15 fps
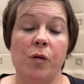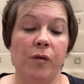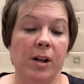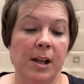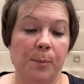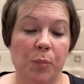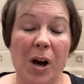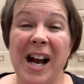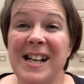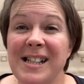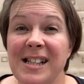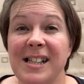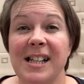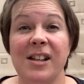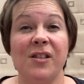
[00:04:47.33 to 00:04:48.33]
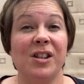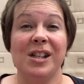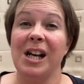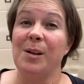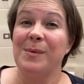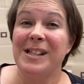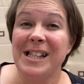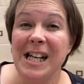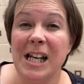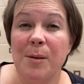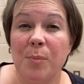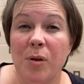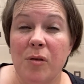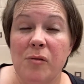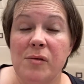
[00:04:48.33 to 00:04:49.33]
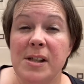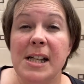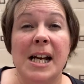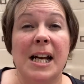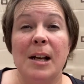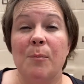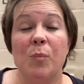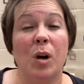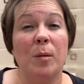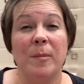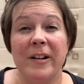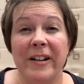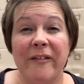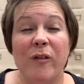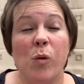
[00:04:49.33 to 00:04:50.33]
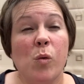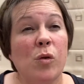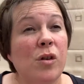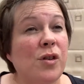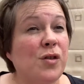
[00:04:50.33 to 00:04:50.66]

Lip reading: really practicing the times tables in primary 4,